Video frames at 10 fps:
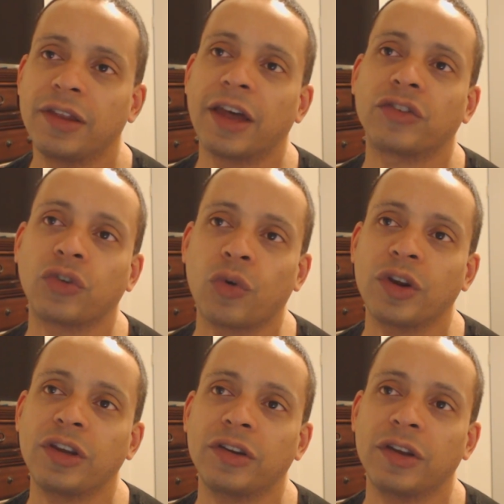that
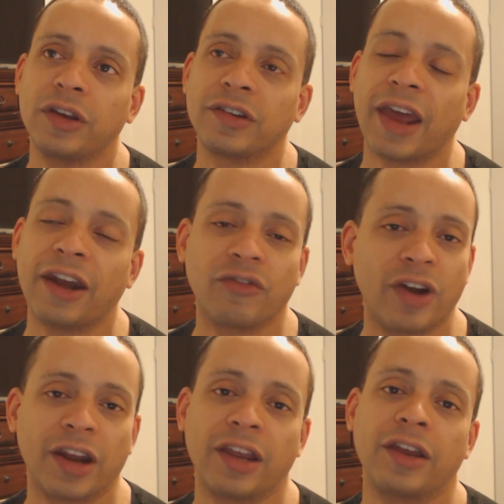Sony is getting
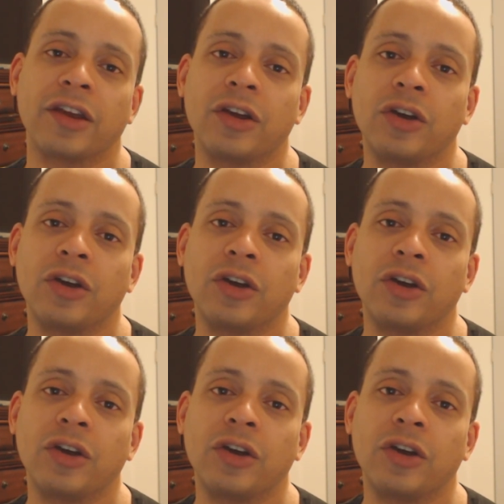ready